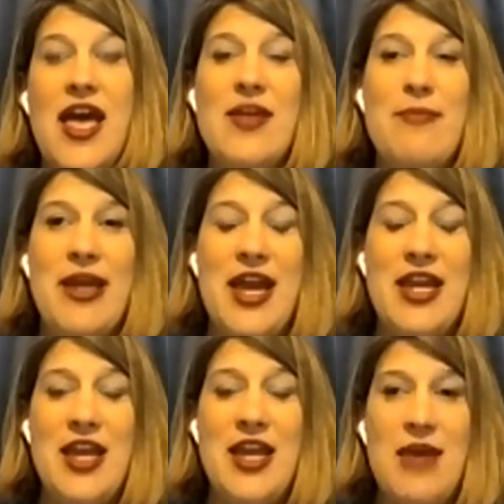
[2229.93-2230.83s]
And then by
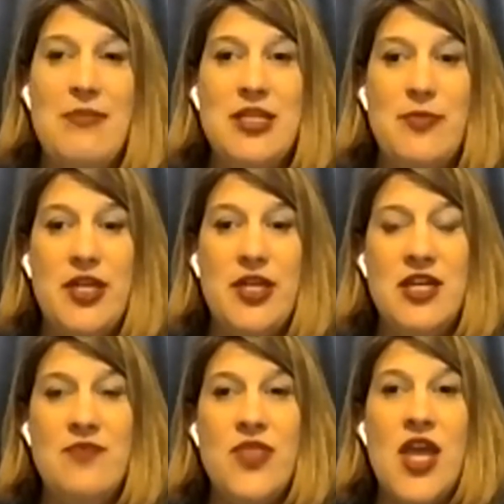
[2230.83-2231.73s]
9 a.m.,
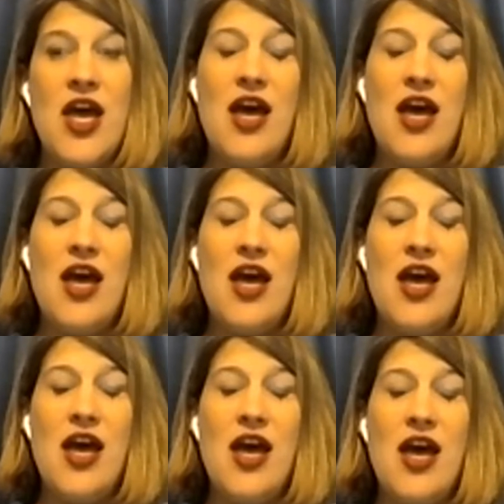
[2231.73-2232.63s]
typically, I'm
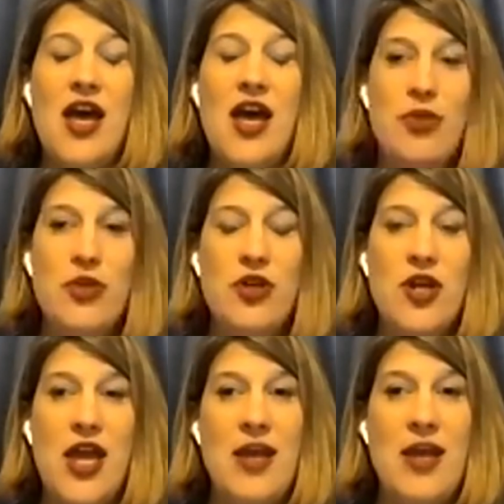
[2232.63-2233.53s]
sitting at my
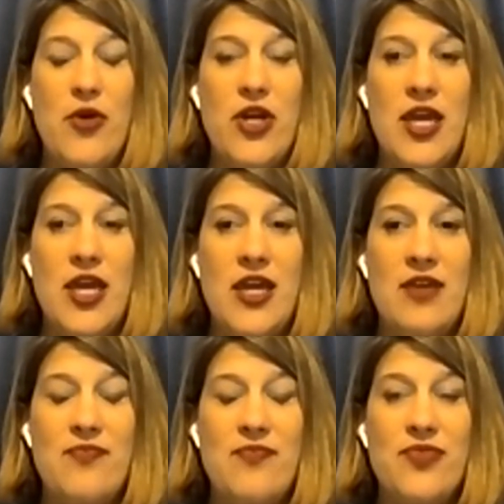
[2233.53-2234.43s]
computer and I'm
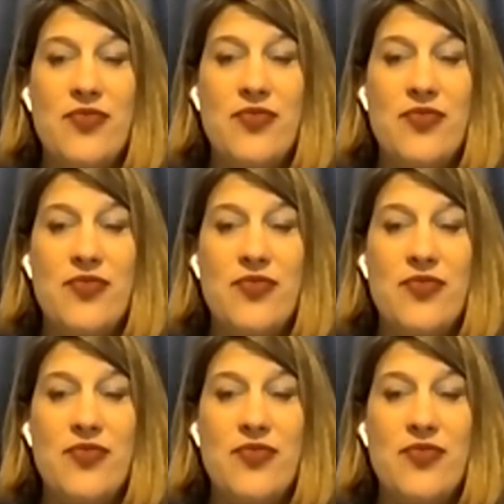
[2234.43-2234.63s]
working.